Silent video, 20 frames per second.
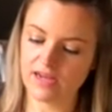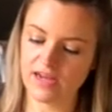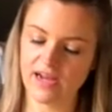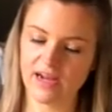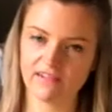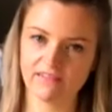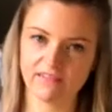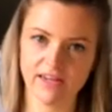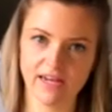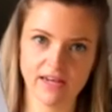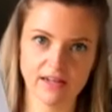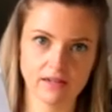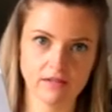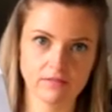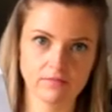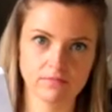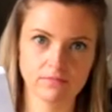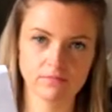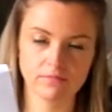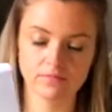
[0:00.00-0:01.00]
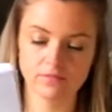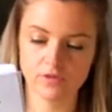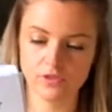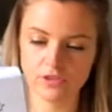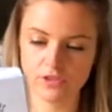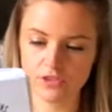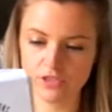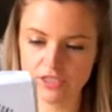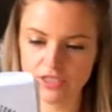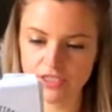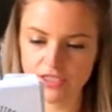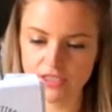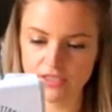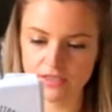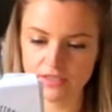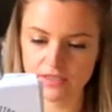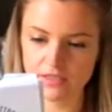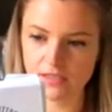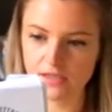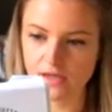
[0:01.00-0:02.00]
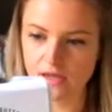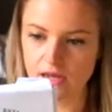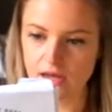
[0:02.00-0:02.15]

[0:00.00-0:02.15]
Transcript: Ariel skirt,